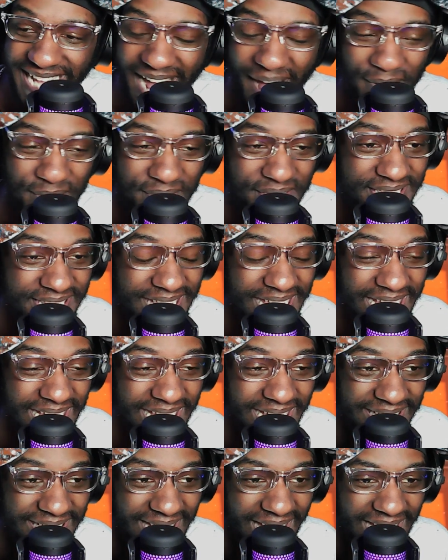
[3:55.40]
I was
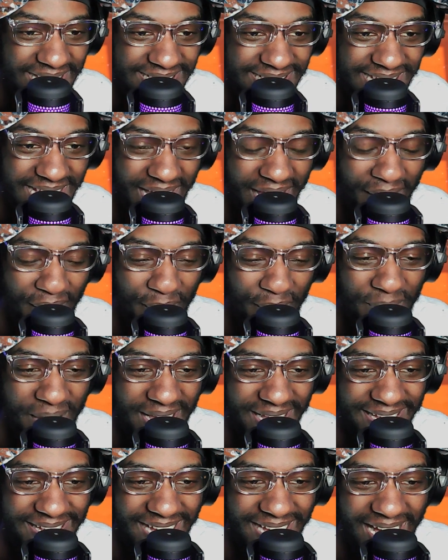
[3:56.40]
thinking that, chat. Oh
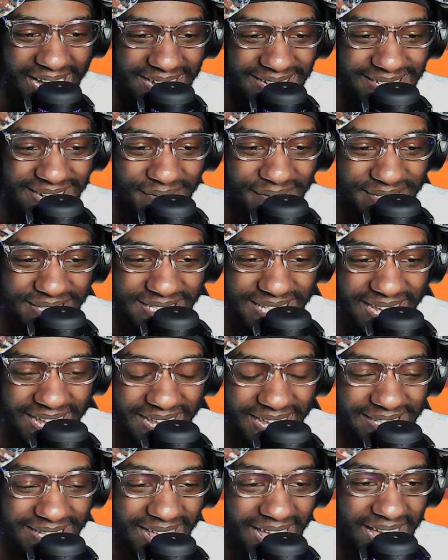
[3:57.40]
my gosh. I was
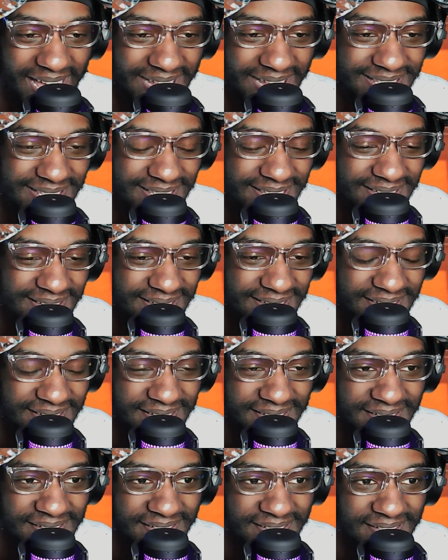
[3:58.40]
thinking that.
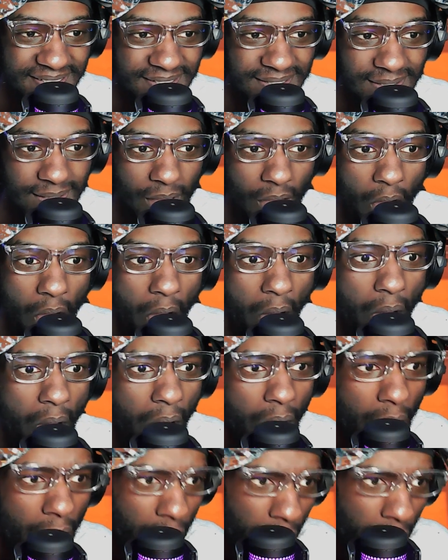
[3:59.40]
Huh?